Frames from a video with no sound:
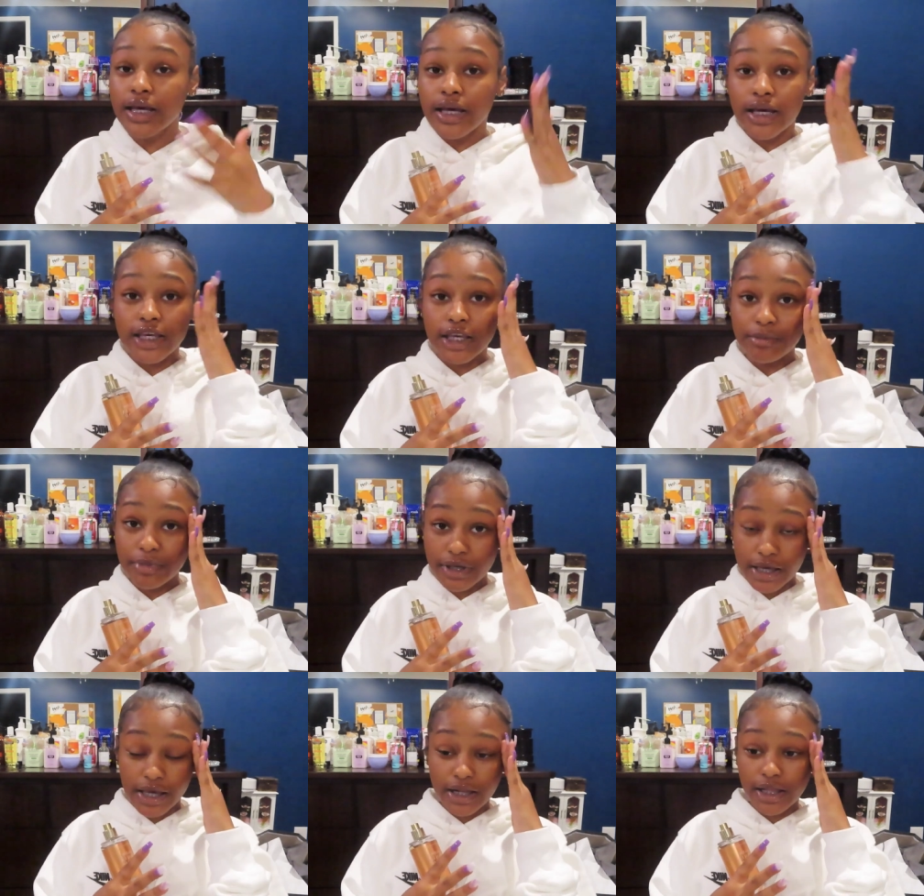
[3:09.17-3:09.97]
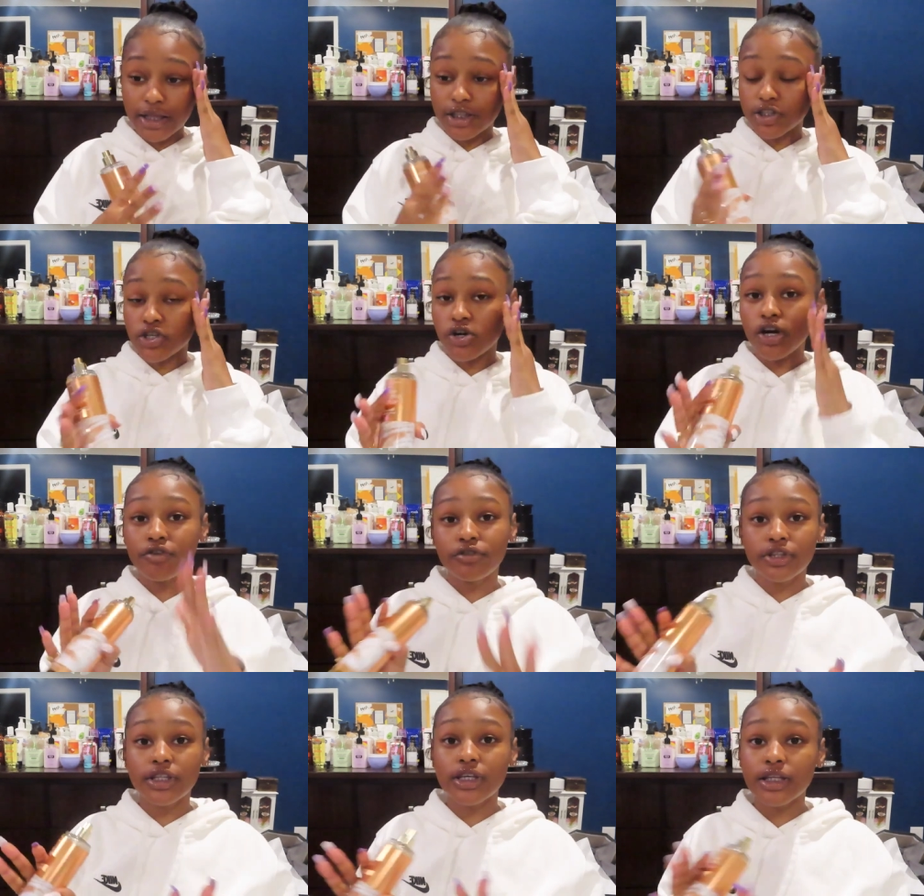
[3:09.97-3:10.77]
It give me a headache. So
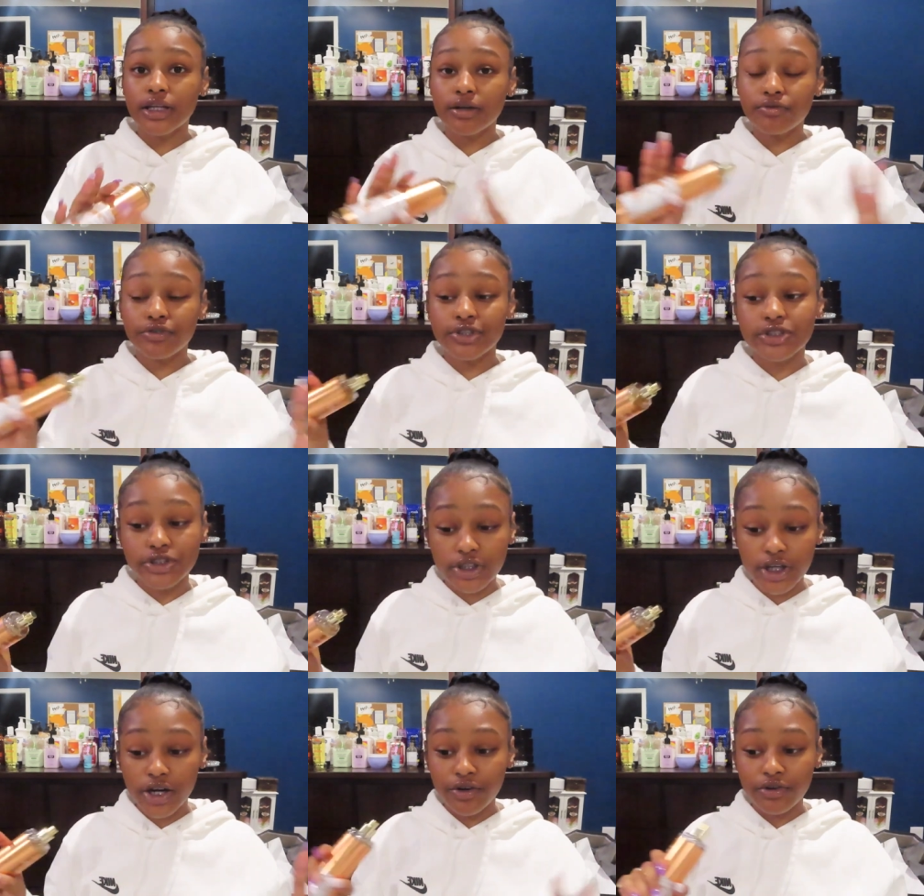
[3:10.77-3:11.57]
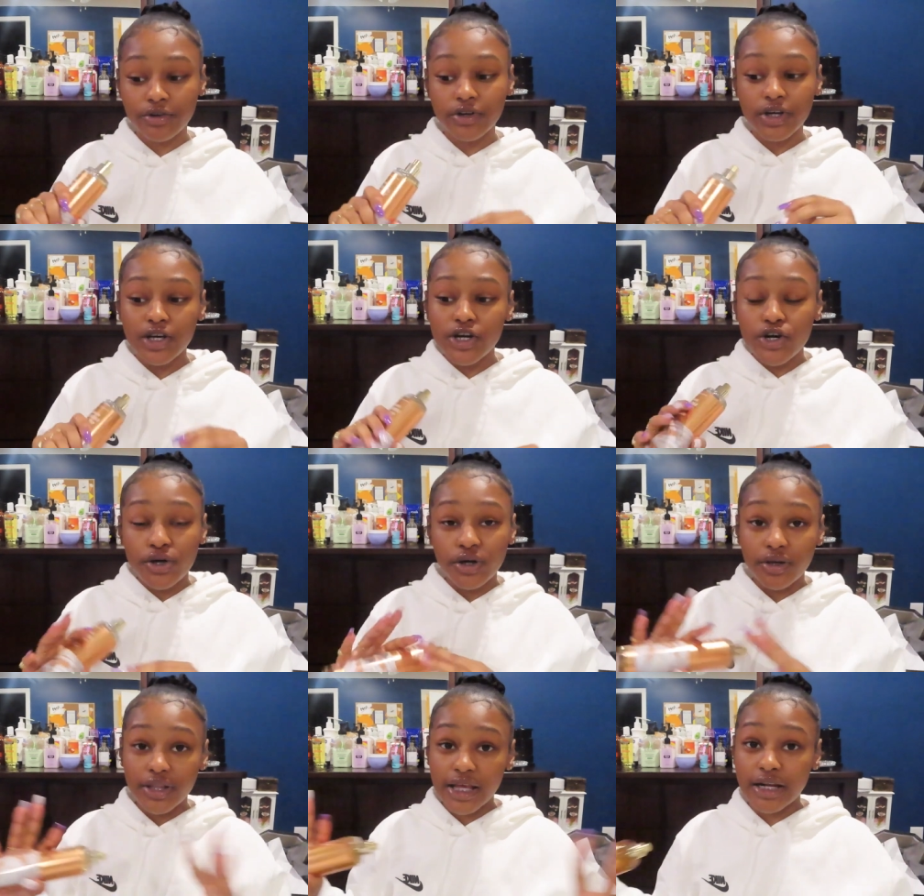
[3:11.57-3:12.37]
everything that I'm finna show y'all
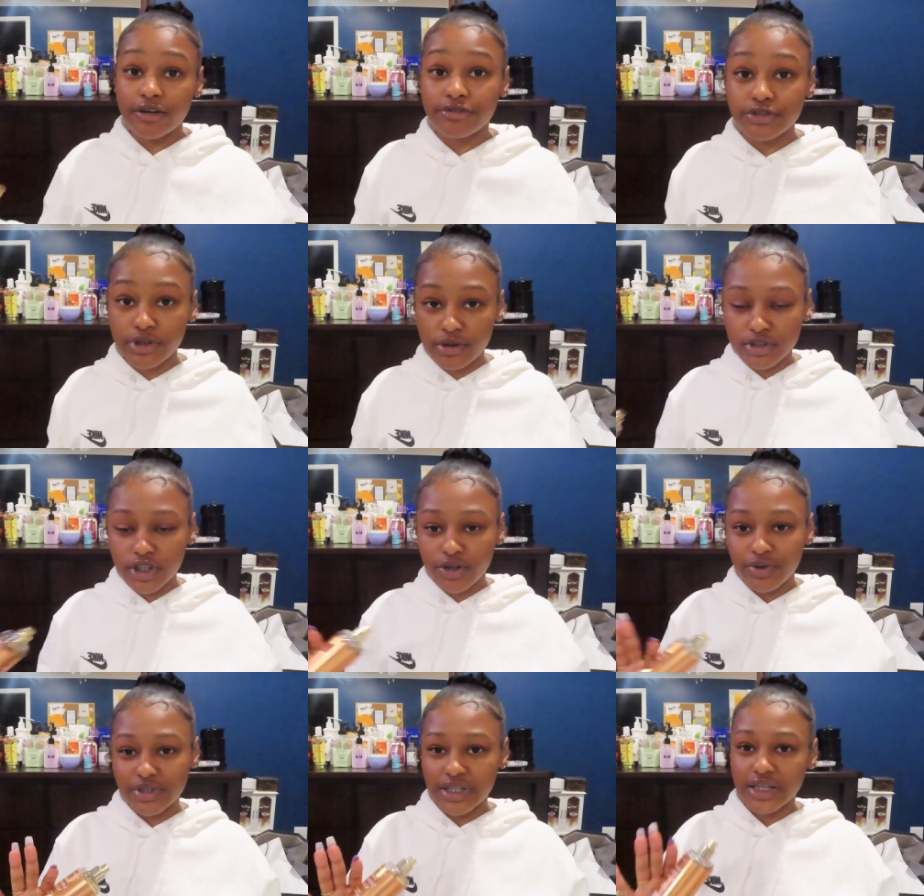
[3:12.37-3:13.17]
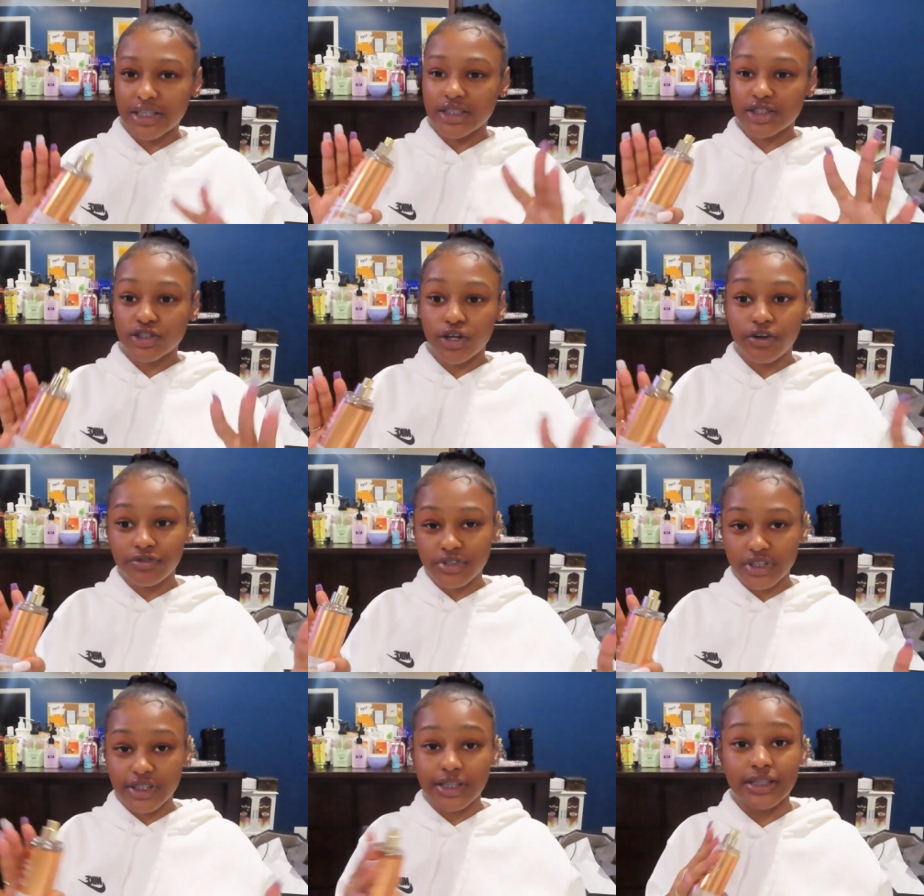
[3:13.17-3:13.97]
and that I've showed y'all is like a soft
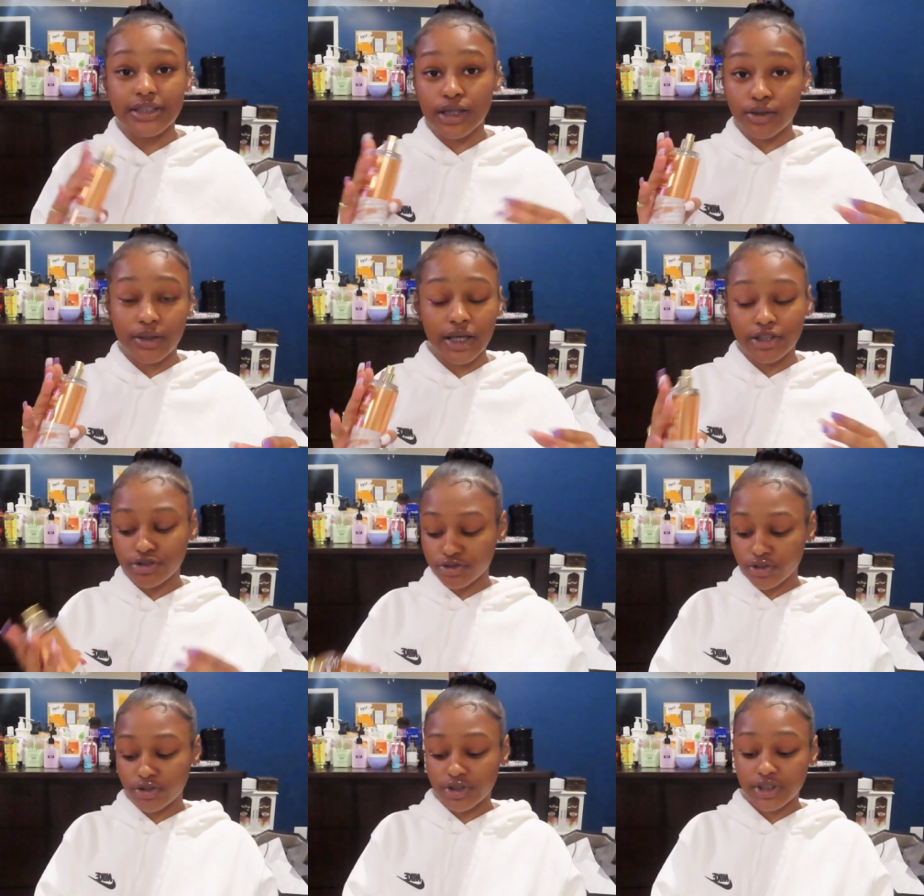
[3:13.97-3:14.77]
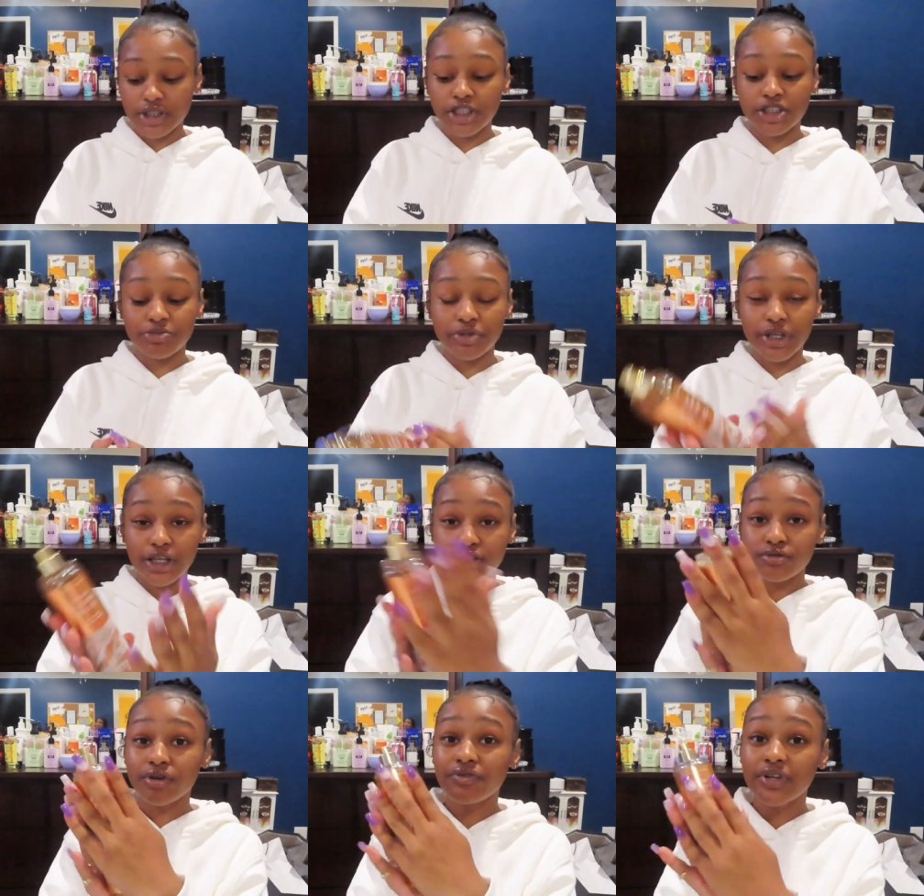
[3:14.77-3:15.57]
scent because I don't like strong scents. But yeah,
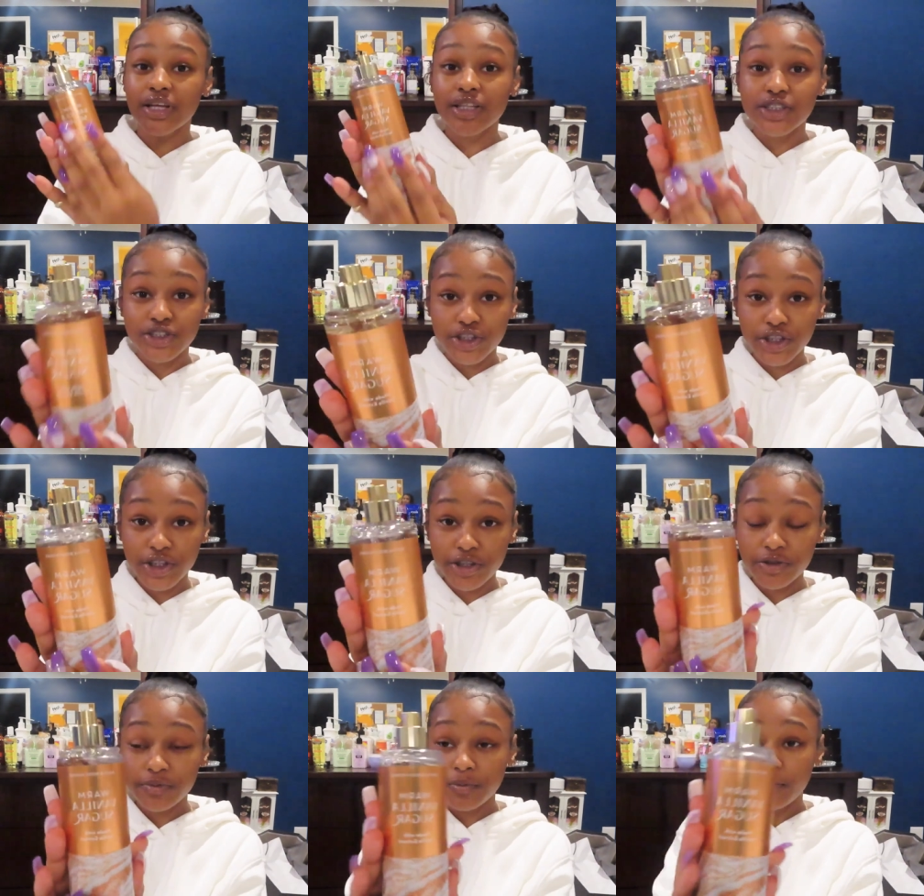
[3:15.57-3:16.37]
it's warm vanilla sugar.